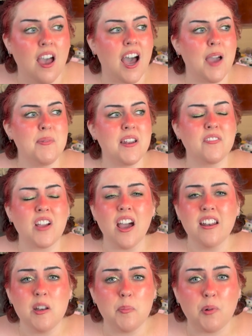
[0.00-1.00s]
I mean, I've
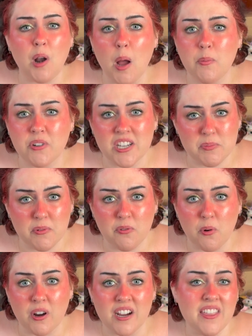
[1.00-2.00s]
gotten in a prom dress
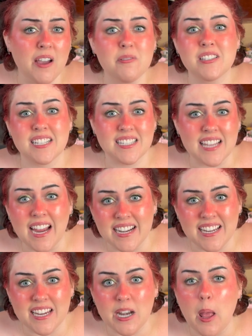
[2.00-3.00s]
before, and that was
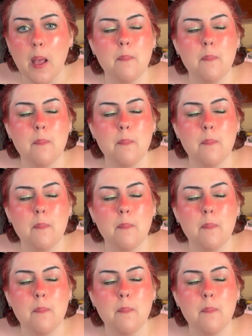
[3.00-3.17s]
exciting,